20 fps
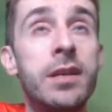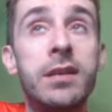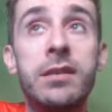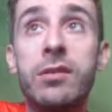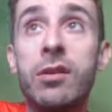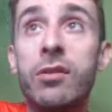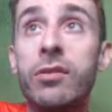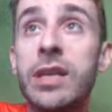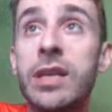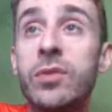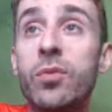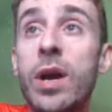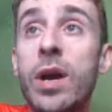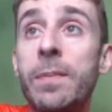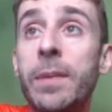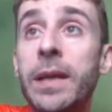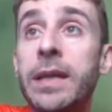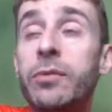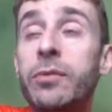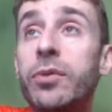So that's why I
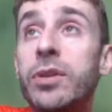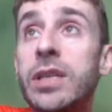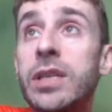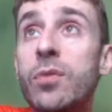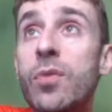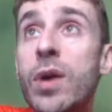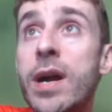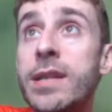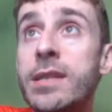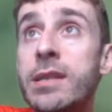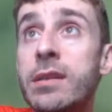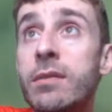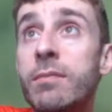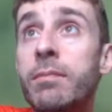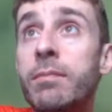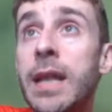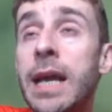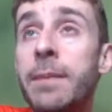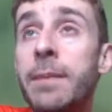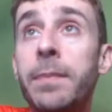played rook c1,
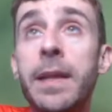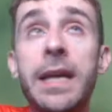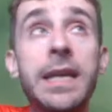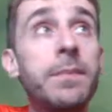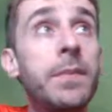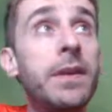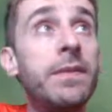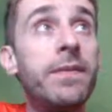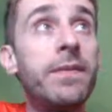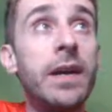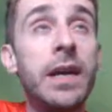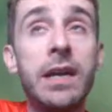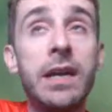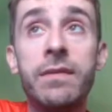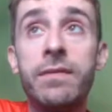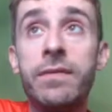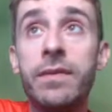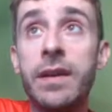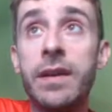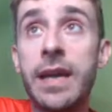black played
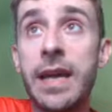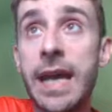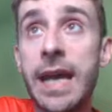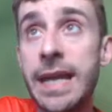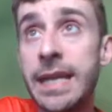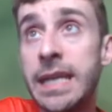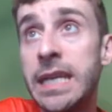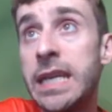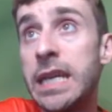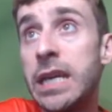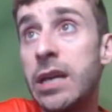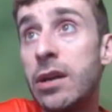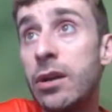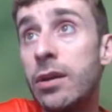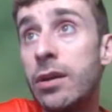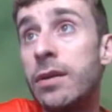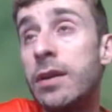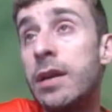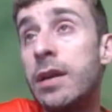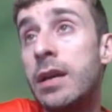b5, and
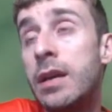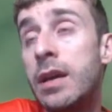here